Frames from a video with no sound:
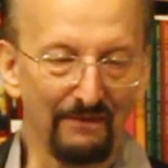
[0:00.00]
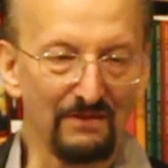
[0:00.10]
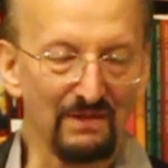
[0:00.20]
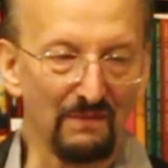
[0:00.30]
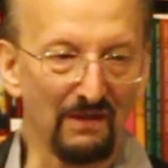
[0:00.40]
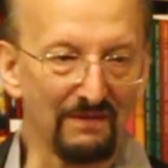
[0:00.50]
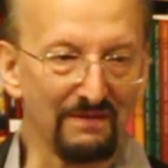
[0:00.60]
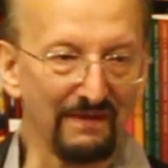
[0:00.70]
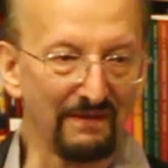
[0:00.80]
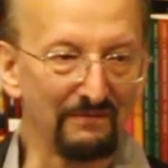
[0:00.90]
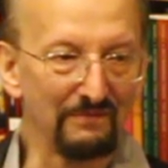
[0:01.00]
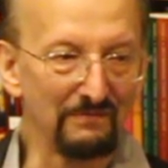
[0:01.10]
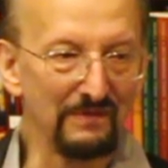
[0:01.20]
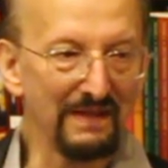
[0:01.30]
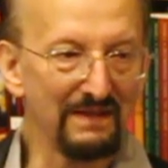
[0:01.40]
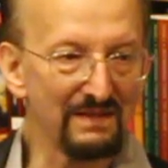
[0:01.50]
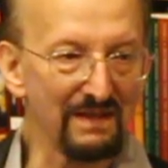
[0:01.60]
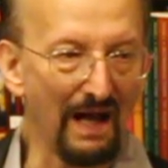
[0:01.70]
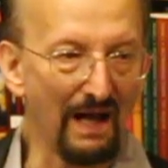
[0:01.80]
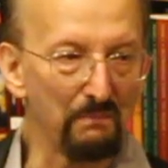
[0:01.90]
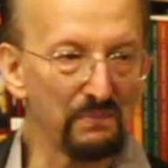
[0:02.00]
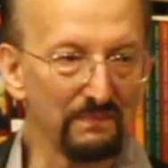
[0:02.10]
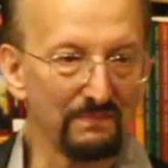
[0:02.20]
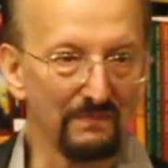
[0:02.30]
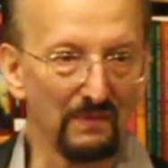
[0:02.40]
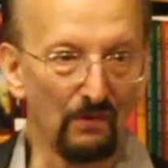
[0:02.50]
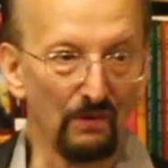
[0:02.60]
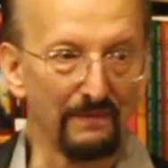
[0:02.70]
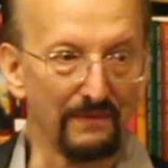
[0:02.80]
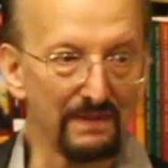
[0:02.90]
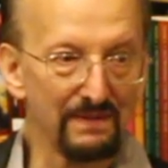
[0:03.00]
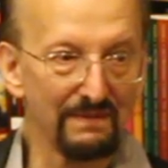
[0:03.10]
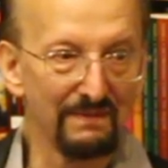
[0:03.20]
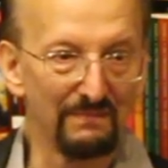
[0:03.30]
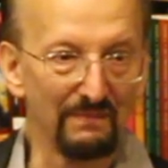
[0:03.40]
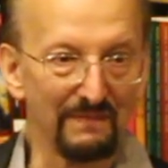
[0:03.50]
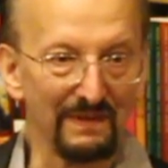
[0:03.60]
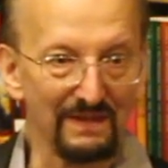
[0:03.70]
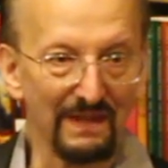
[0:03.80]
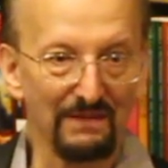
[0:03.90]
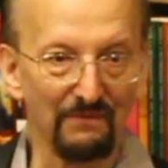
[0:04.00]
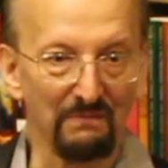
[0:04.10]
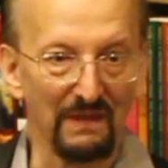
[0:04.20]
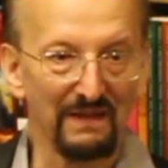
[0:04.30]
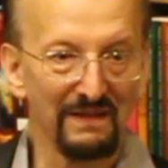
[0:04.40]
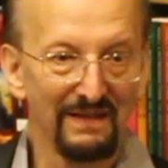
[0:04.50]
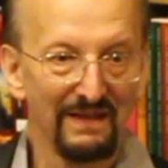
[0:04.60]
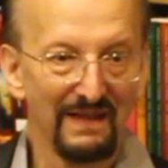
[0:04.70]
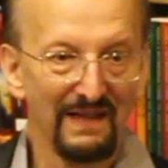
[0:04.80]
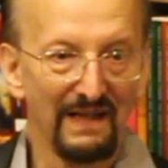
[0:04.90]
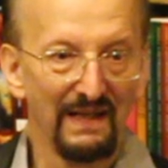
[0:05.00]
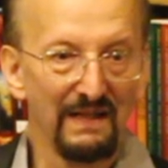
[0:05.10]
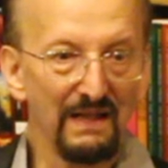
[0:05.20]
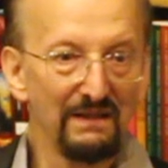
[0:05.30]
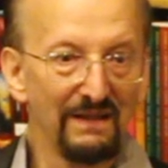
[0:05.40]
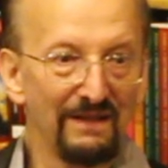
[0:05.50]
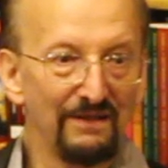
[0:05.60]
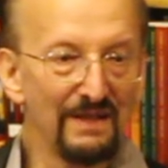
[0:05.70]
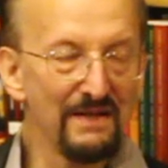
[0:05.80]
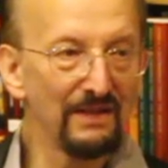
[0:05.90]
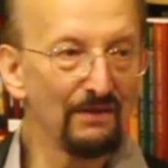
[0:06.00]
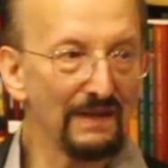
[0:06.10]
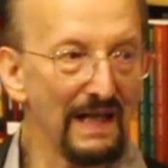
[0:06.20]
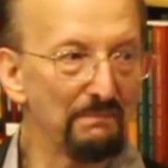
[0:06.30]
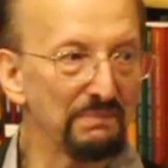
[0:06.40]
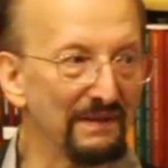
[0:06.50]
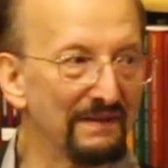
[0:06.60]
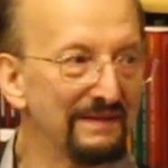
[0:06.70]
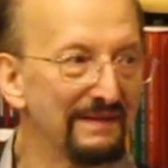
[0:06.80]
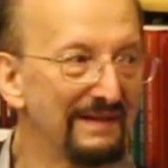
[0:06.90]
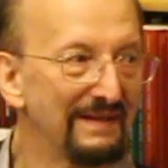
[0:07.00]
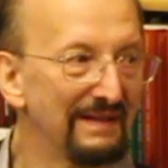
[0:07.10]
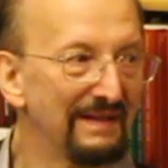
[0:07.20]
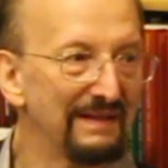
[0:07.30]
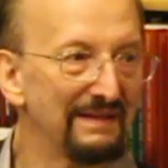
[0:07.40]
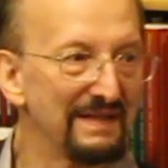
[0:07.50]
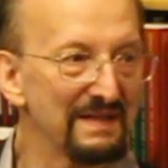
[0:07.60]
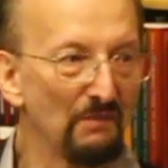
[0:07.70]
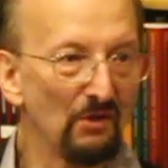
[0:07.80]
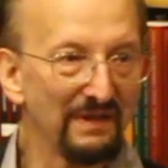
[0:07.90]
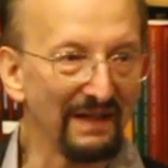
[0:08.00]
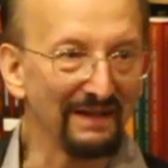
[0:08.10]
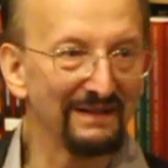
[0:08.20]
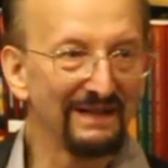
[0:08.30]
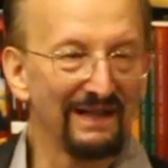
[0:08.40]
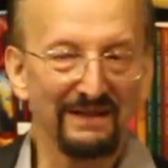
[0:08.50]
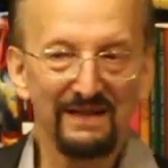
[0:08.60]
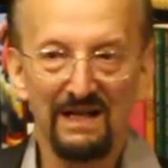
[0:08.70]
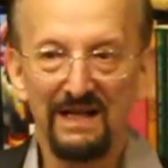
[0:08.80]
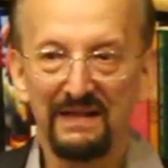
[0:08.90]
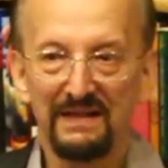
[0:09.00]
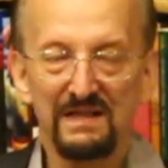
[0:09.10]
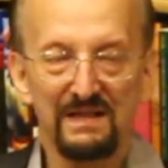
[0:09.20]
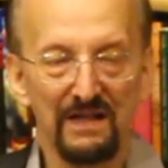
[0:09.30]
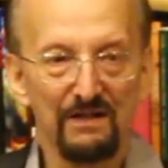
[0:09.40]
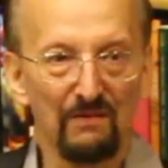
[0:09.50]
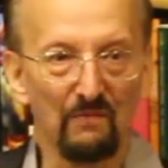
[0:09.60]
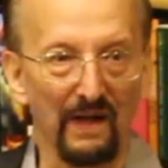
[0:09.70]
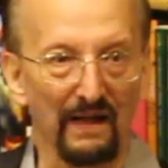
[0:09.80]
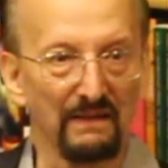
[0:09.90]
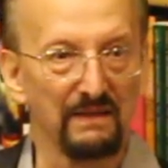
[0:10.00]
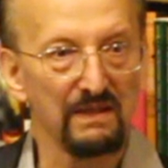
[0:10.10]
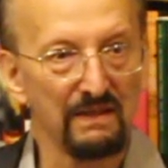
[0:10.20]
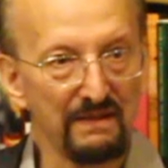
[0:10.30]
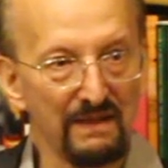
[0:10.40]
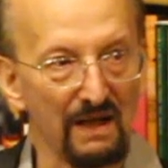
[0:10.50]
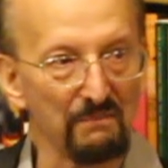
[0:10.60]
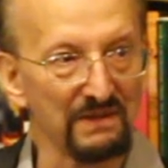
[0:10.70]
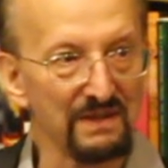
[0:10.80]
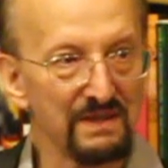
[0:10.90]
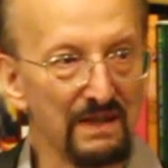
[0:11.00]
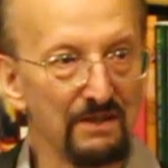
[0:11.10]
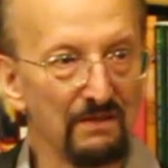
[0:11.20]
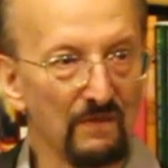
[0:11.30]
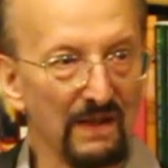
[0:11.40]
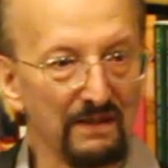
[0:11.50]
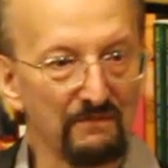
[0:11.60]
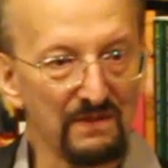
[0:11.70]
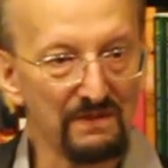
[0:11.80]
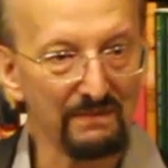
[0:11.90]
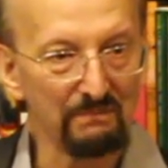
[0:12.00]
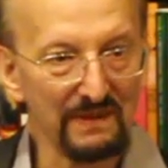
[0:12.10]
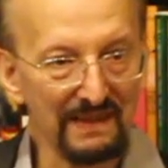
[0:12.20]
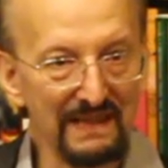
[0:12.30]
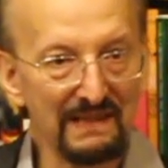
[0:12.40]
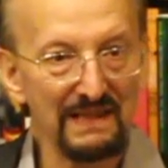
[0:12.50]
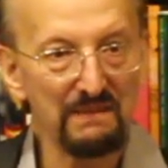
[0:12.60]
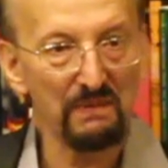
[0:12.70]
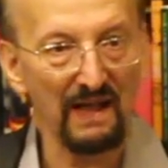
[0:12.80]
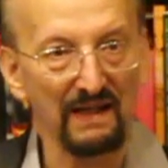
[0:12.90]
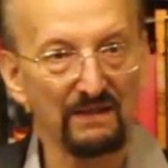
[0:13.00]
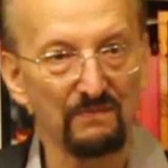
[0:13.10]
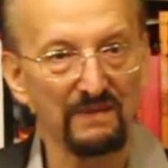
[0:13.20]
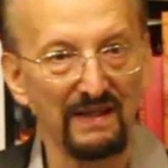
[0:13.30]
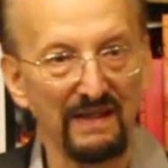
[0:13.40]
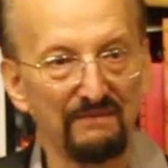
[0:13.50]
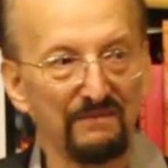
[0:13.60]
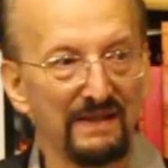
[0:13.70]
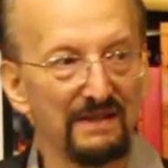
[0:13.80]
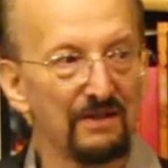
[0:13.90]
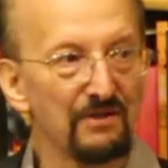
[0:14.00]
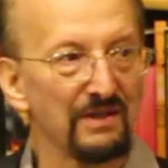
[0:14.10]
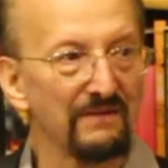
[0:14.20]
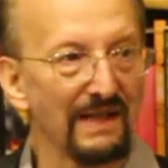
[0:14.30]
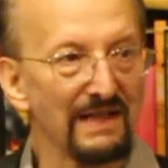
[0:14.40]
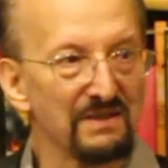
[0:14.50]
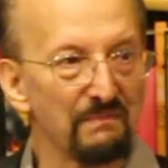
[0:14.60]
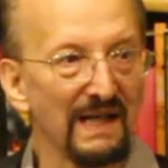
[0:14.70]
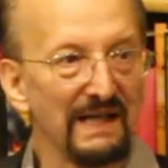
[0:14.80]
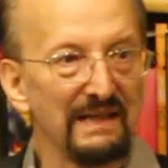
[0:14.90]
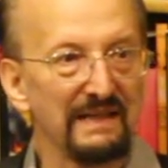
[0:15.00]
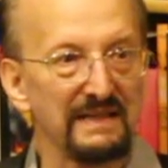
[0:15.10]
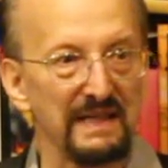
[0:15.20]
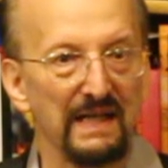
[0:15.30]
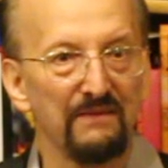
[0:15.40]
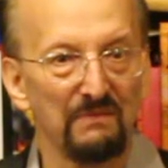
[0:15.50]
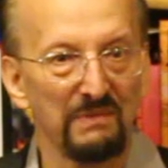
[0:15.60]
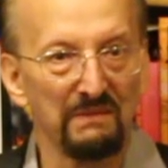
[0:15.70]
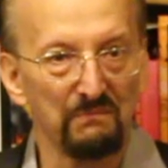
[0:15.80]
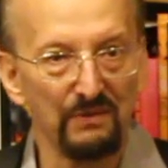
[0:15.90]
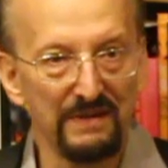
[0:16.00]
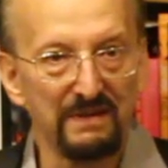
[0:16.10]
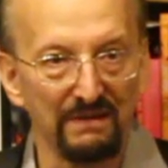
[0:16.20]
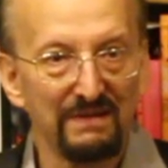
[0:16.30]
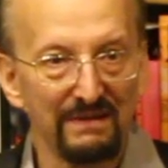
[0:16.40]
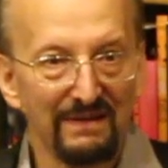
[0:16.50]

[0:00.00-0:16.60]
language laboratory rings up all of us. He started with me. "Hey, you never know what happened. This morning, a guy in a station wagon turned up, and the station wagon was completely packed with every edition of Alice Bailey that's ever been printed."